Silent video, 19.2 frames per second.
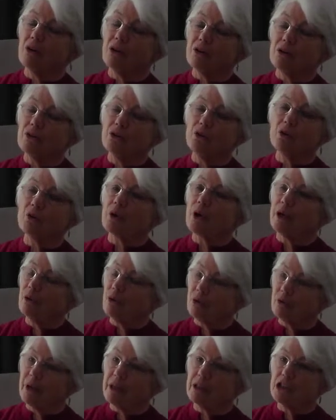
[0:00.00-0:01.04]
you can
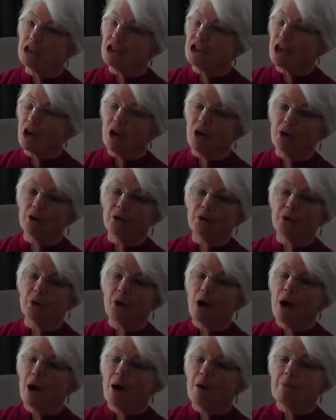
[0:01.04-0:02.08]
already show
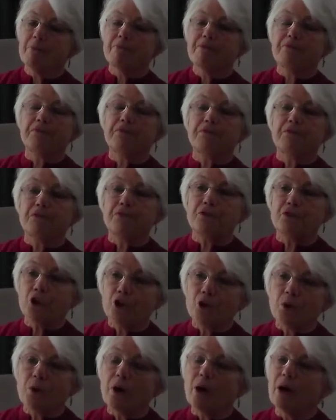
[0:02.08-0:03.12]

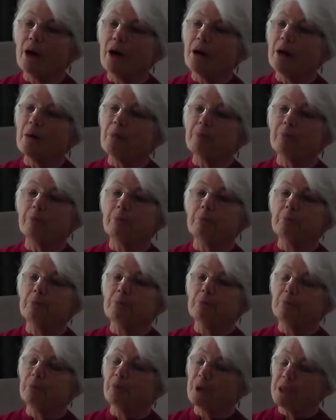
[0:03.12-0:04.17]
fewer
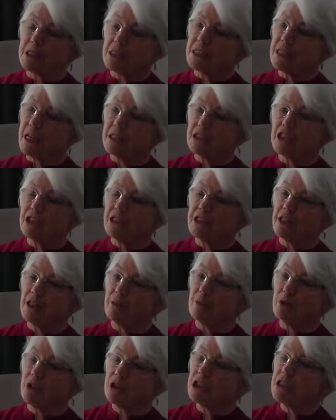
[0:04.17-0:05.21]
presentations at
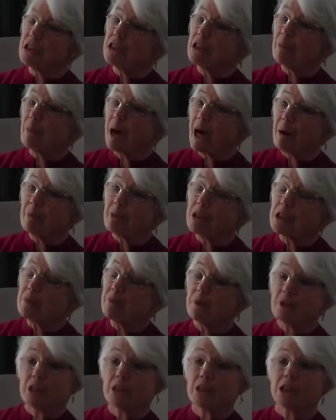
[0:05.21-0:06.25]
emergency departments,
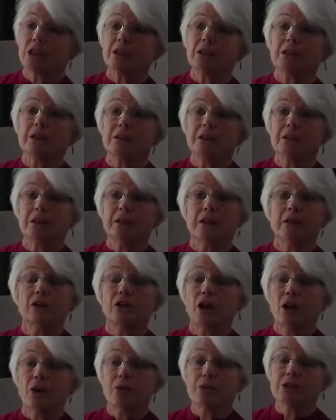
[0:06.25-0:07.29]
particularly in
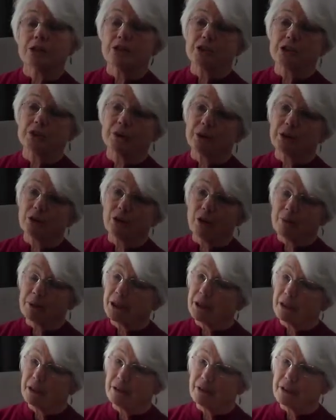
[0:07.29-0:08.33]
lower
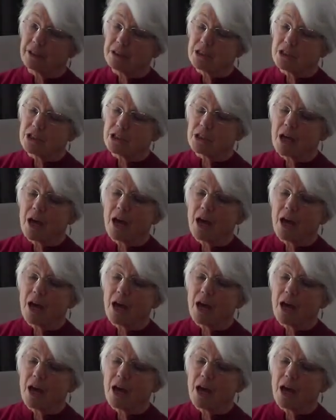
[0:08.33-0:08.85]
socioeconomic areas,